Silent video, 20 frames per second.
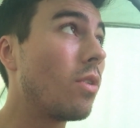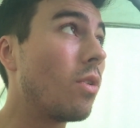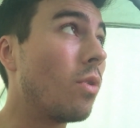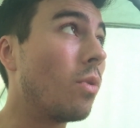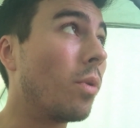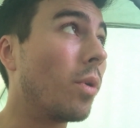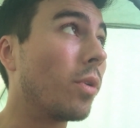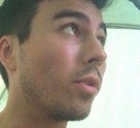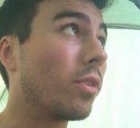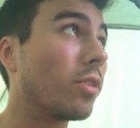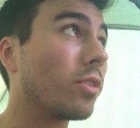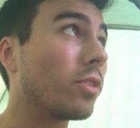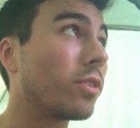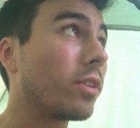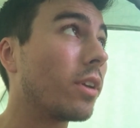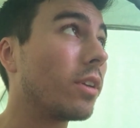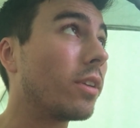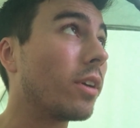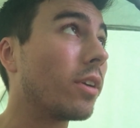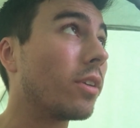or whether I just
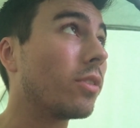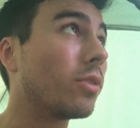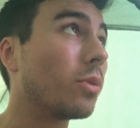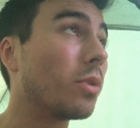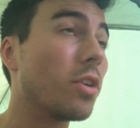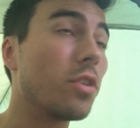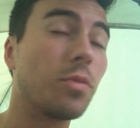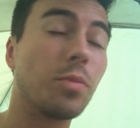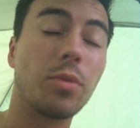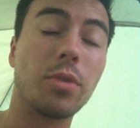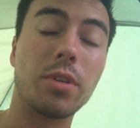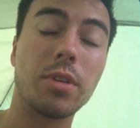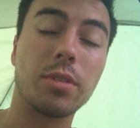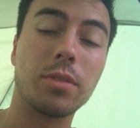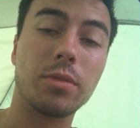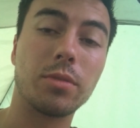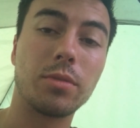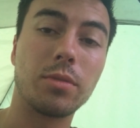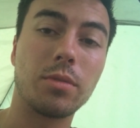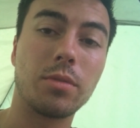head down into Avebury
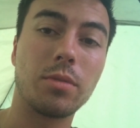and